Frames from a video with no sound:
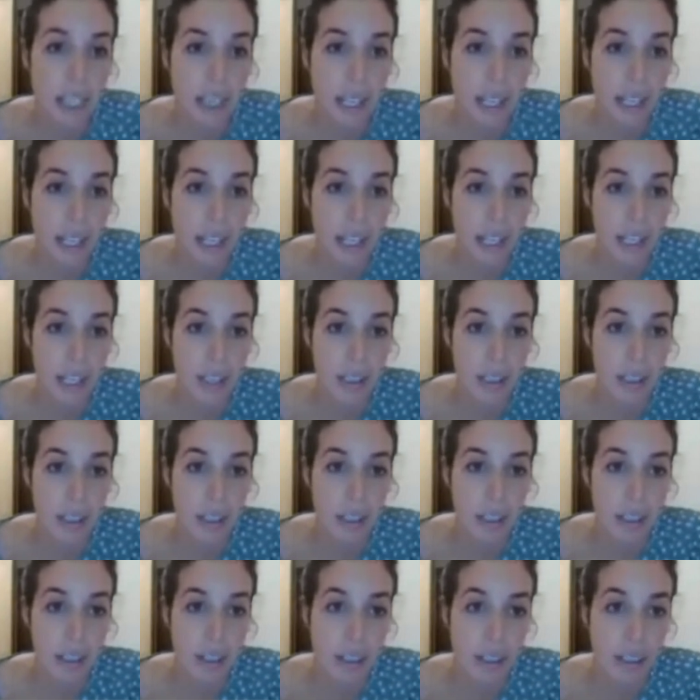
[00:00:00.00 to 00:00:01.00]
we're
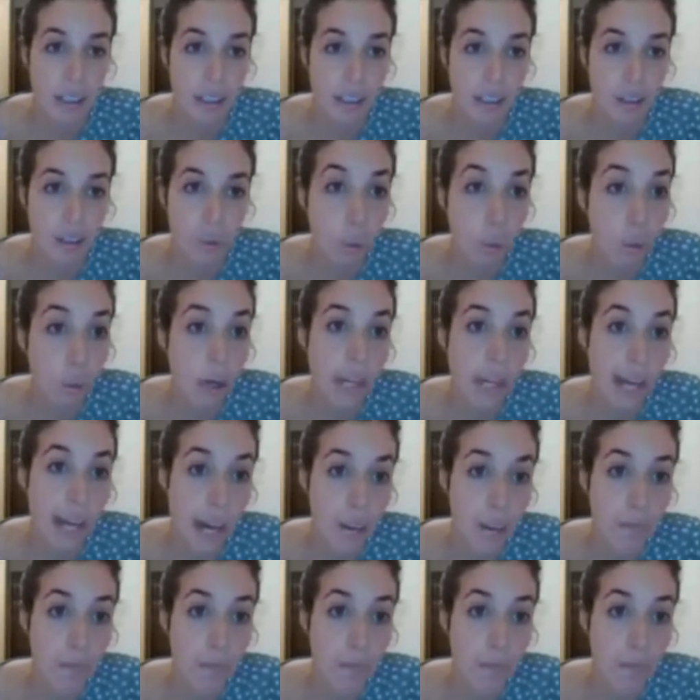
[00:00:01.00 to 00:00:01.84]
interested in